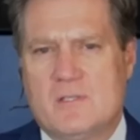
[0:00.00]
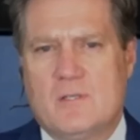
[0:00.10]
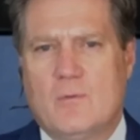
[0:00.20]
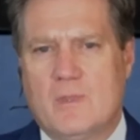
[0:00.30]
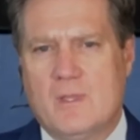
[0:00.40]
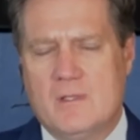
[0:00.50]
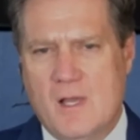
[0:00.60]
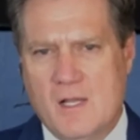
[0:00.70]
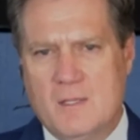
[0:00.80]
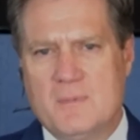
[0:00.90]
so the
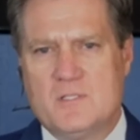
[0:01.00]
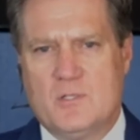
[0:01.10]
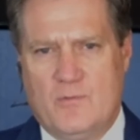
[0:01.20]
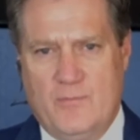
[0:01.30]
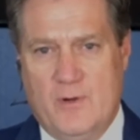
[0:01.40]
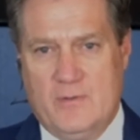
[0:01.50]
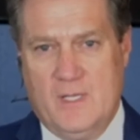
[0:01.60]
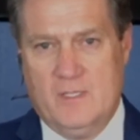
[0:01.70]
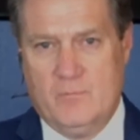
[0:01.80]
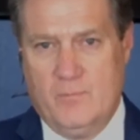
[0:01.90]
documents so far
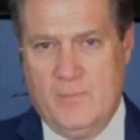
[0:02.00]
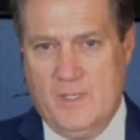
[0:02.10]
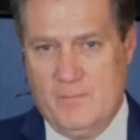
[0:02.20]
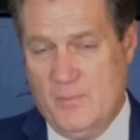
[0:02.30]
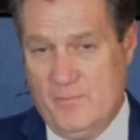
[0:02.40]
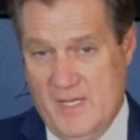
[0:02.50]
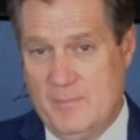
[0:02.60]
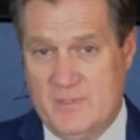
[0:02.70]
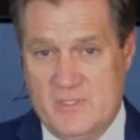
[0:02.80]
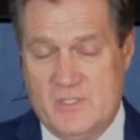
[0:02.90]
that that we've been
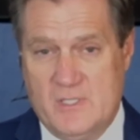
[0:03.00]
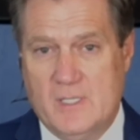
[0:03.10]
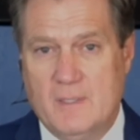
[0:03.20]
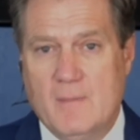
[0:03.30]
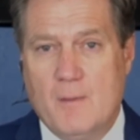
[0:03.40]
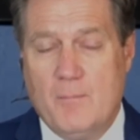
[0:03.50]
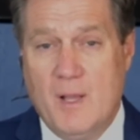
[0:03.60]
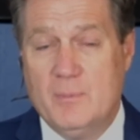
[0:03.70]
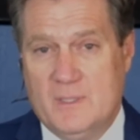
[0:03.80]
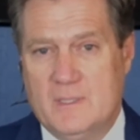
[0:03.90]
able to see
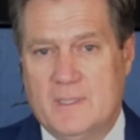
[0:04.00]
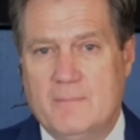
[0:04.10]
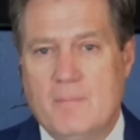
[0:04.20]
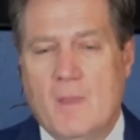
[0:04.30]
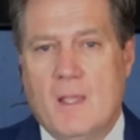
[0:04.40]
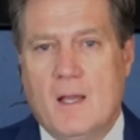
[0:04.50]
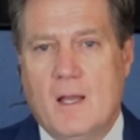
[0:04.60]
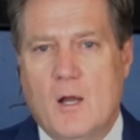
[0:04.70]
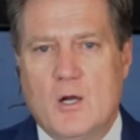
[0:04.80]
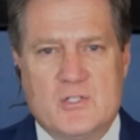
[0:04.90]
publicly uh,
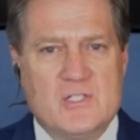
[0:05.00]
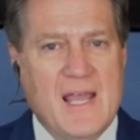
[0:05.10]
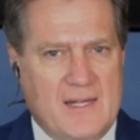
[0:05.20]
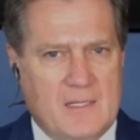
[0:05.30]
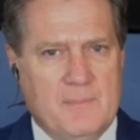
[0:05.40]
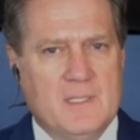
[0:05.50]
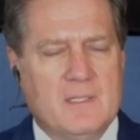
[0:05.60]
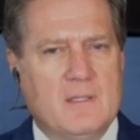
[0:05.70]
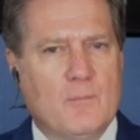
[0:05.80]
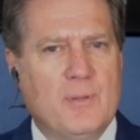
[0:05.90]
are static,
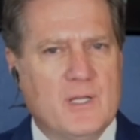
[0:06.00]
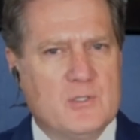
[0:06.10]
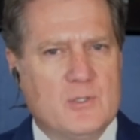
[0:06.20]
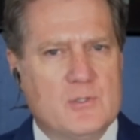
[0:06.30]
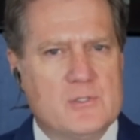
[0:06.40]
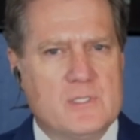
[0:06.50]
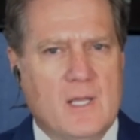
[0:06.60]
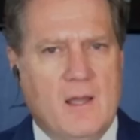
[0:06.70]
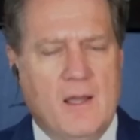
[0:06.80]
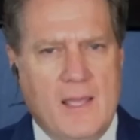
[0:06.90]
meaning they're pictures
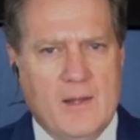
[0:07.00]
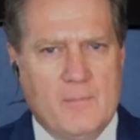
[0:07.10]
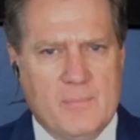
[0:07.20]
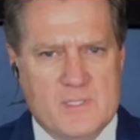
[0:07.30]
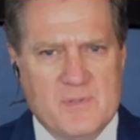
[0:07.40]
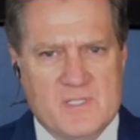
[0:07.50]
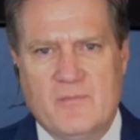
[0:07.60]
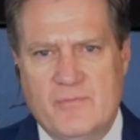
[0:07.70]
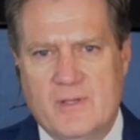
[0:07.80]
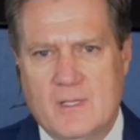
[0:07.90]
uh, at a
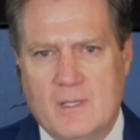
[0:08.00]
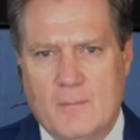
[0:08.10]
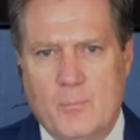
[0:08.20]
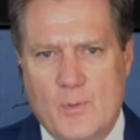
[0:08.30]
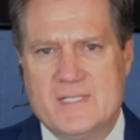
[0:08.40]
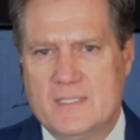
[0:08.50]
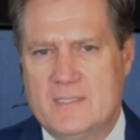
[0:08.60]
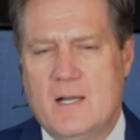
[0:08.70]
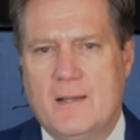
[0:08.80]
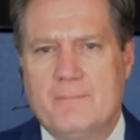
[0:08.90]
specific point in
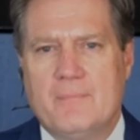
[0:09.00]
time.